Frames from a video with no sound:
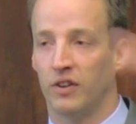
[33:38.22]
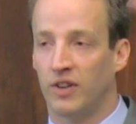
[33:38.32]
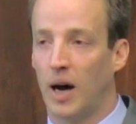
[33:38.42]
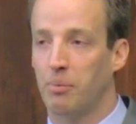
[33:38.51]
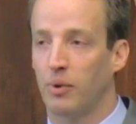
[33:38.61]
at the
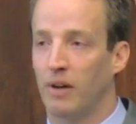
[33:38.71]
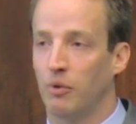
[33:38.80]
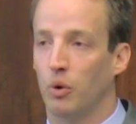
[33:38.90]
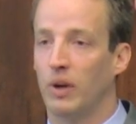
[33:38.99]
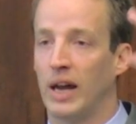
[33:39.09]
top
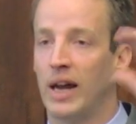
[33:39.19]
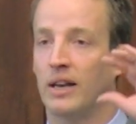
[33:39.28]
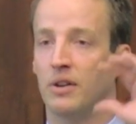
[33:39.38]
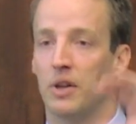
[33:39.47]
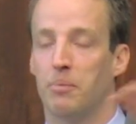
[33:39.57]
level
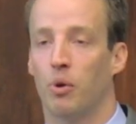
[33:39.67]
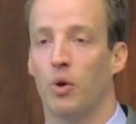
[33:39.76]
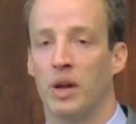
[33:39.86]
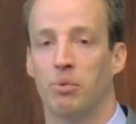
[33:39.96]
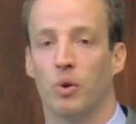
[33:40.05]
and the
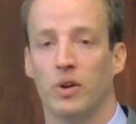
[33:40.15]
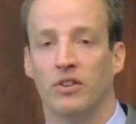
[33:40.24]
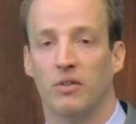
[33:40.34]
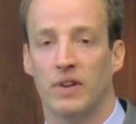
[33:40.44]
employees